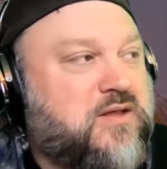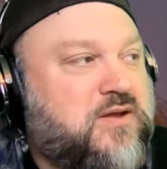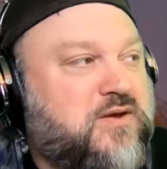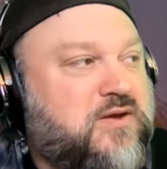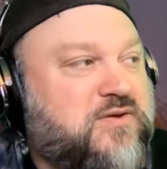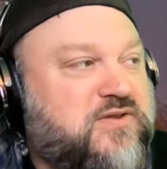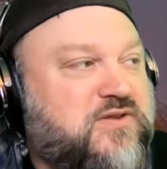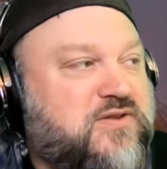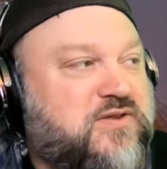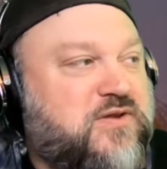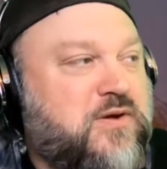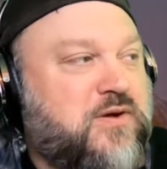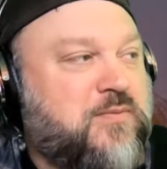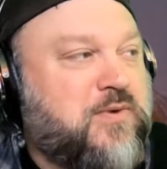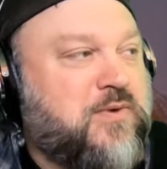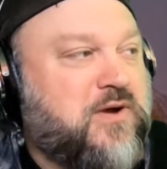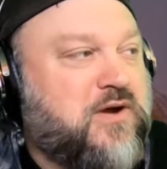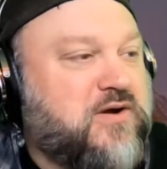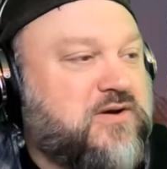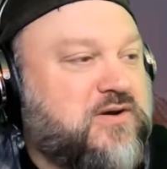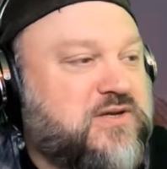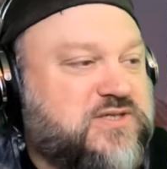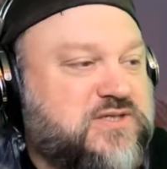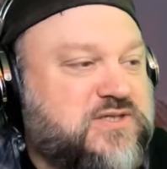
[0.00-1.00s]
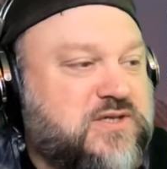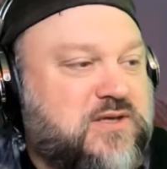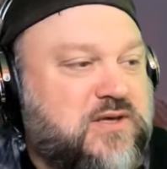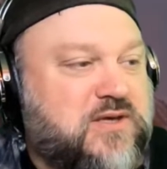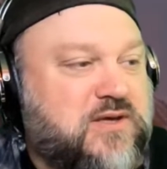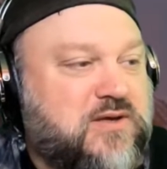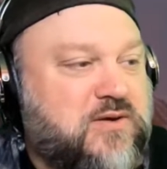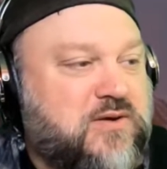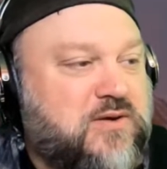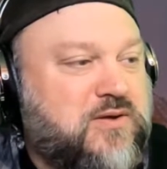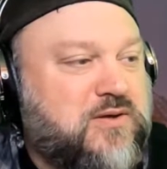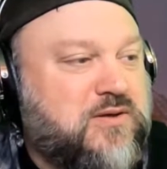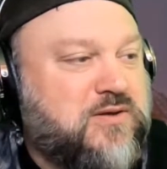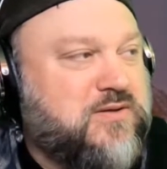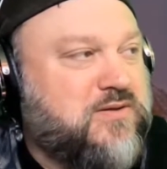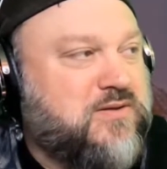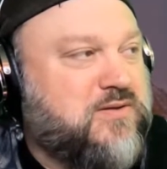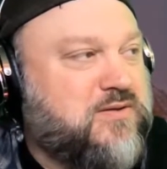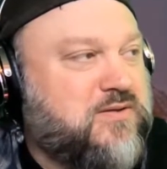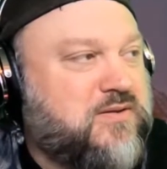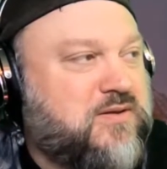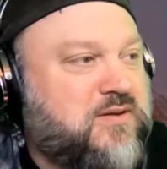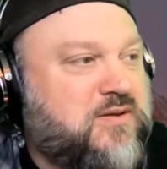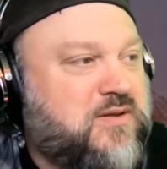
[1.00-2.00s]
Did you hear my air conditioning kick on?
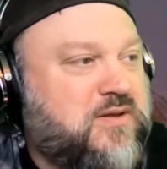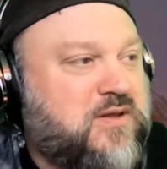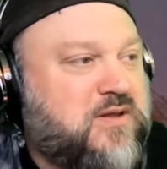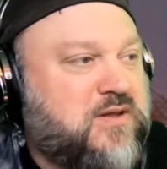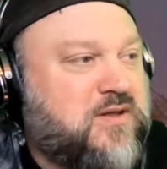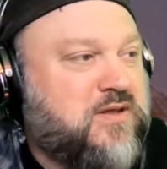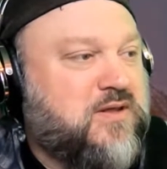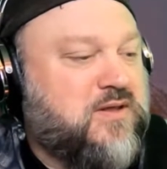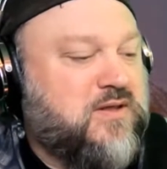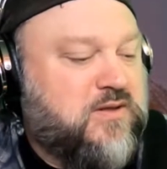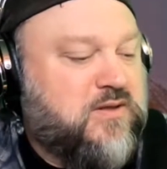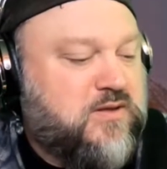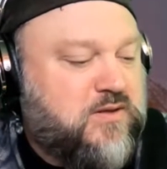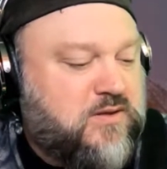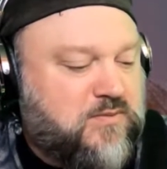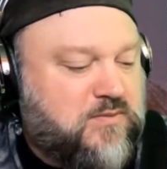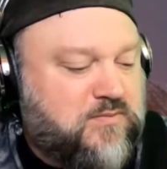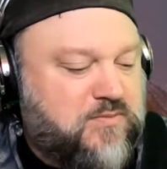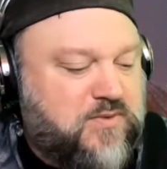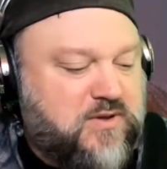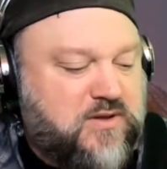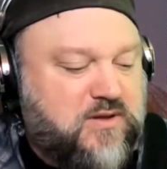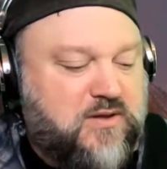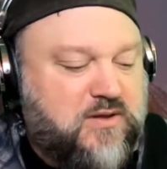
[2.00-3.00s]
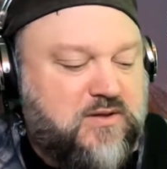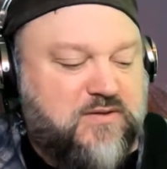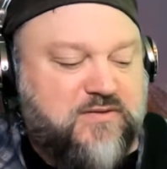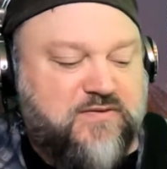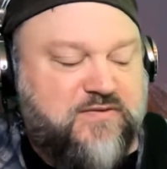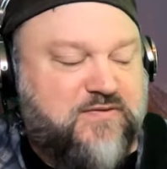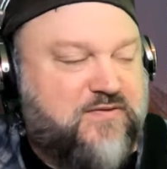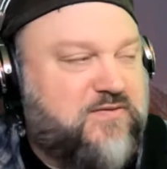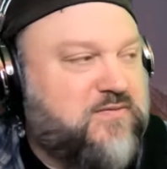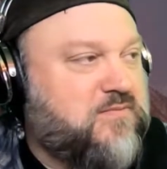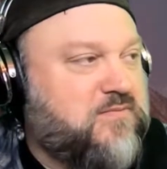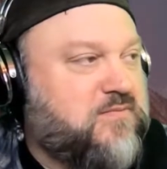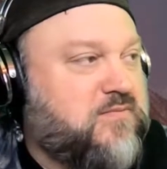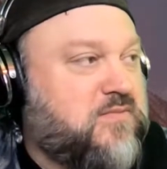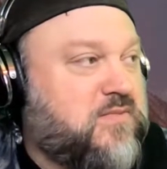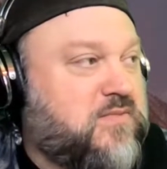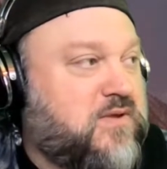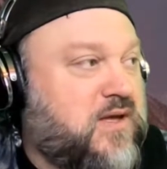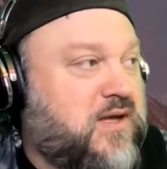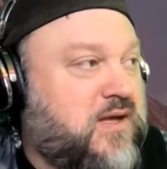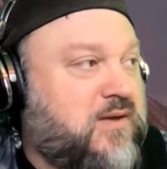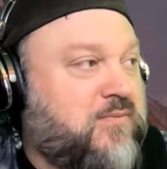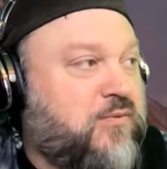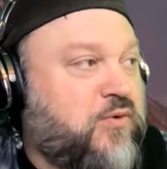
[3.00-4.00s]
Because
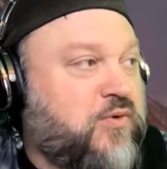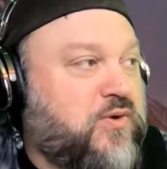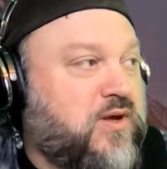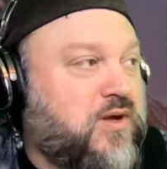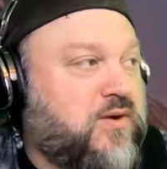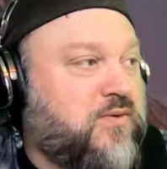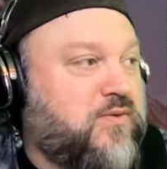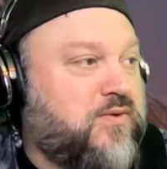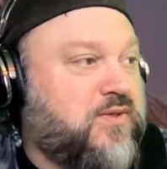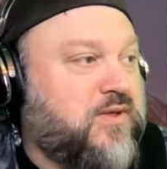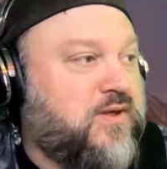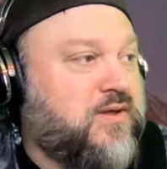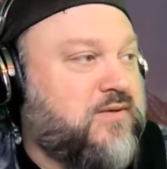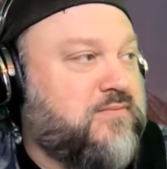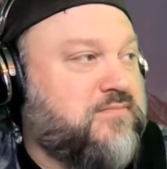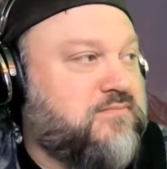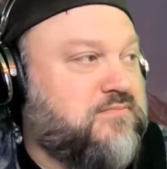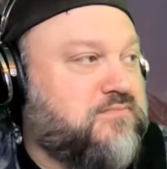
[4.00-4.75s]
I'm okay with that.